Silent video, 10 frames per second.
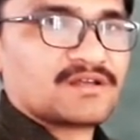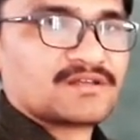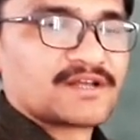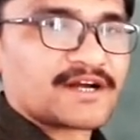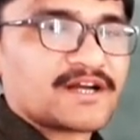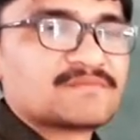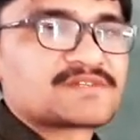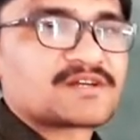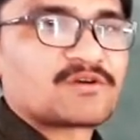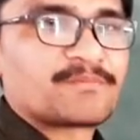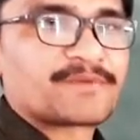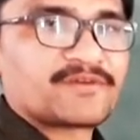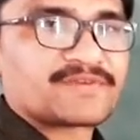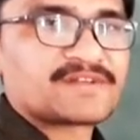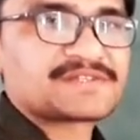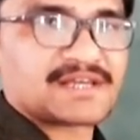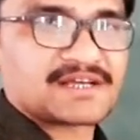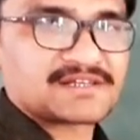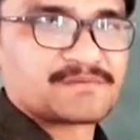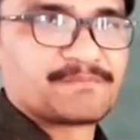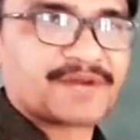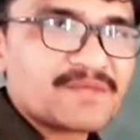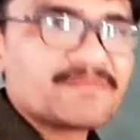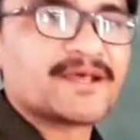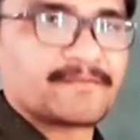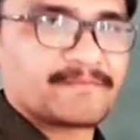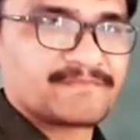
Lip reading: the redemption of preference shares premium.